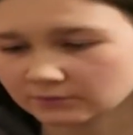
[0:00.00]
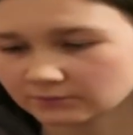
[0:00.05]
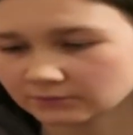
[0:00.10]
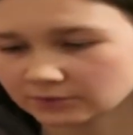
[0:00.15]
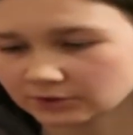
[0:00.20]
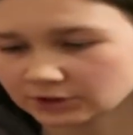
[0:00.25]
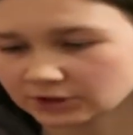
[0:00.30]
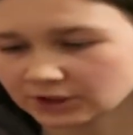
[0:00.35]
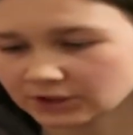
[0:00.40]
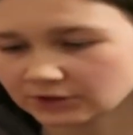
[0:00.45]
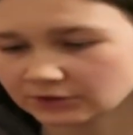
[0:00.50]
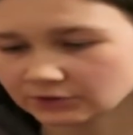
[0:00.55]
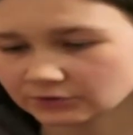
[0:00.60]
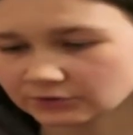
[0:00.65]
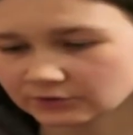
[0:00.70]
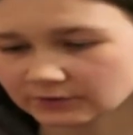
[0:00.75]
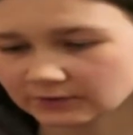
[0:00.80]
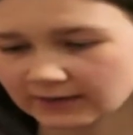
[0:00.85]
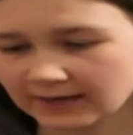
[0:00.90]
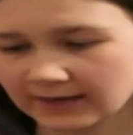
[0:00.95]
she
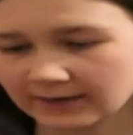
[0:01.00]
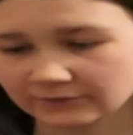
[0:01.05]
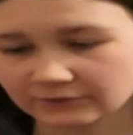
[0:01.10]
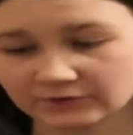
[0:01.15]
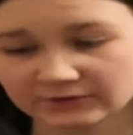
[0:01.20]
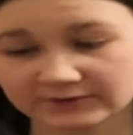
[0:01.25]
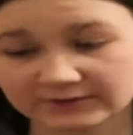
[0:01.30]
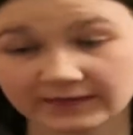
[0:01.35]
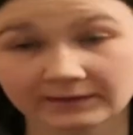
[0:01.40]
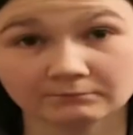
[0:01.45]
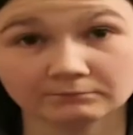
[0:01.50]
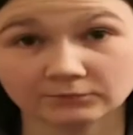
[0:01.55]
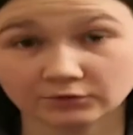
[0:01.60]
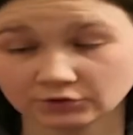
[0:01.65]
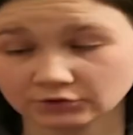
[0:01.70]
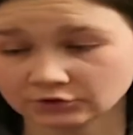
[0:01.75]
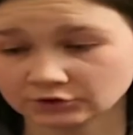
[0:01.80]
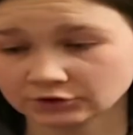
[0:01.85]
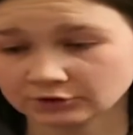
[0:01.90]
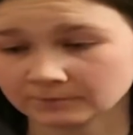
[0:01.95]
doesn't have to stand
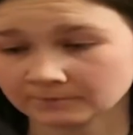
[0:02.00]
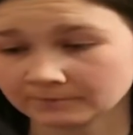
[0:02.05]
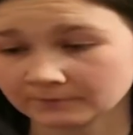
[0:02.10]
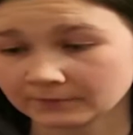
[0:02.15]
much.